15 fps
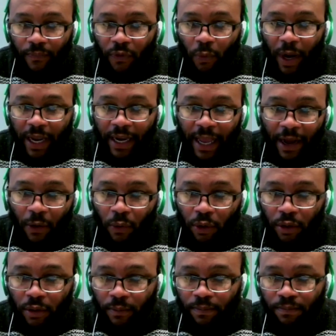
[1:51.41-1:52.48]
Dwight
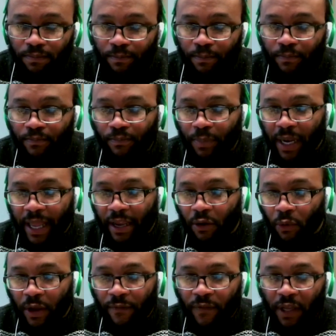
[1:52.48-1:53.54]
Howard, Blake
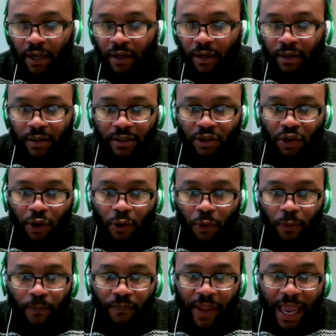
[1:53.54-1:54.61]
Griffin, you
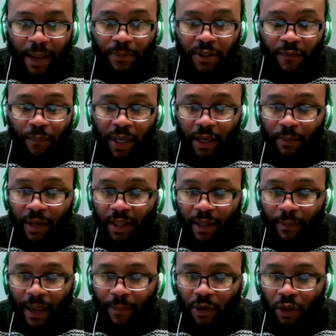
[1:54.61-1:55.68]
know, names of big men that
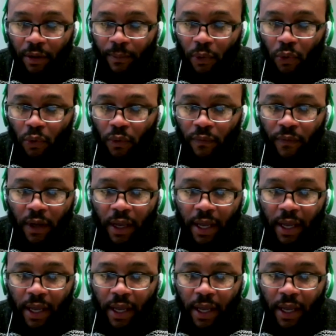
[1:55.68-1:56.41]
might be on the move.